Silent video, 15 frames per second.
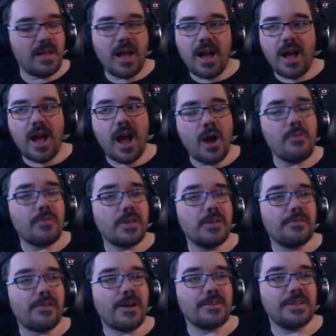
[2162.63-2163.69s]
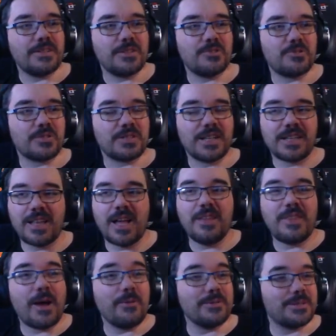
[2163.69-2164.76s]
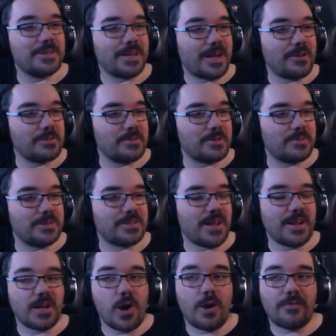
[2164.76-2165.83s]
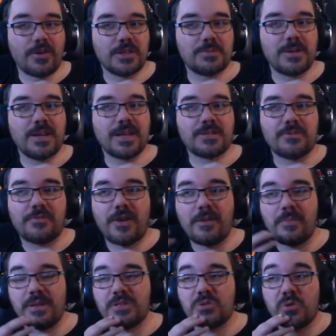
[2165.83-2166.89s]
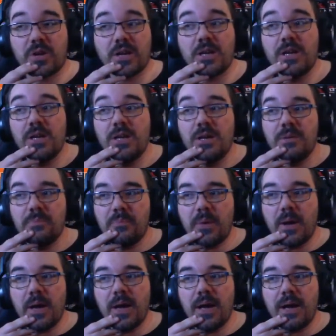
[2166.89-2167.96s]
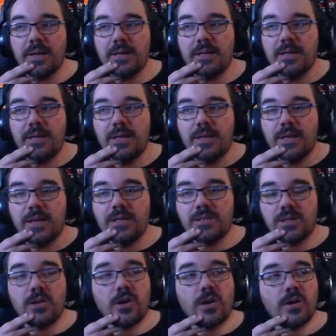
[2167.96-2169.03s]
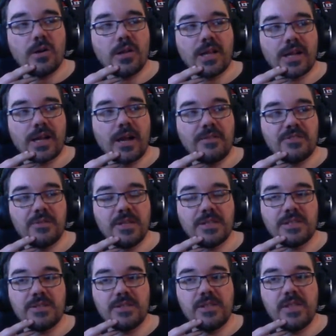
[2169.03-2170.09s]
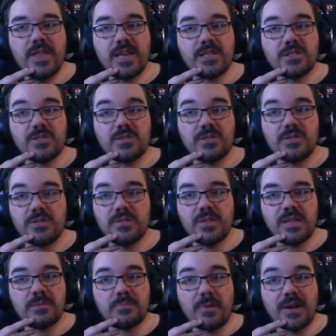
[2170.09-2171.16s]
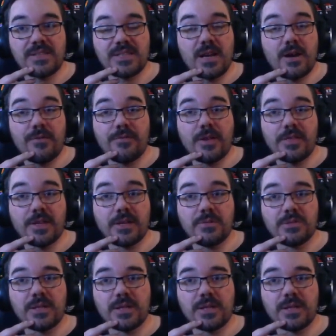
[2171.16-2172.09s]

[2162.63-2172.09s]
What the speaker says: hopefully you found this interesting. That was I was supposed to be signing off, and I spent an extra 5 minutes talking, but it's a lot. This by itself, I think was